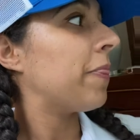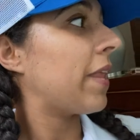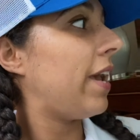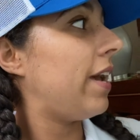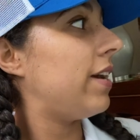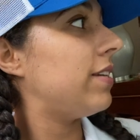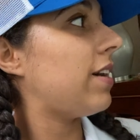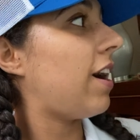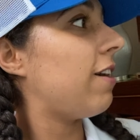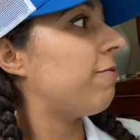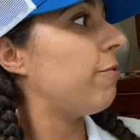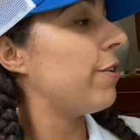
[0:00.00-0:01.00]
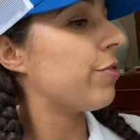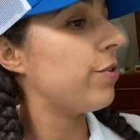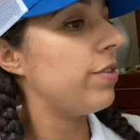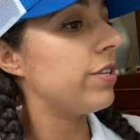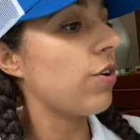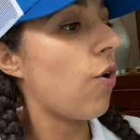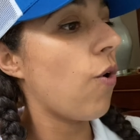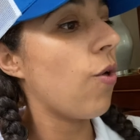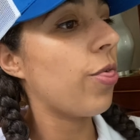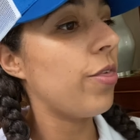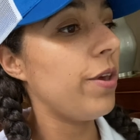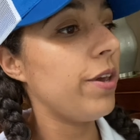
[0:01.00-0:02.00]
And I've went through this
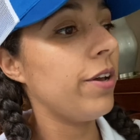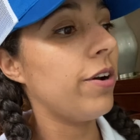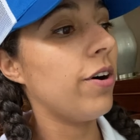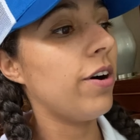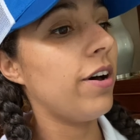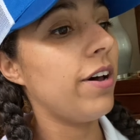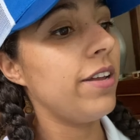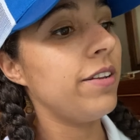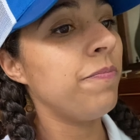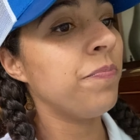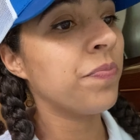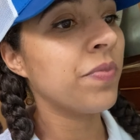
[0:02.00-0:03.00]
whole thing on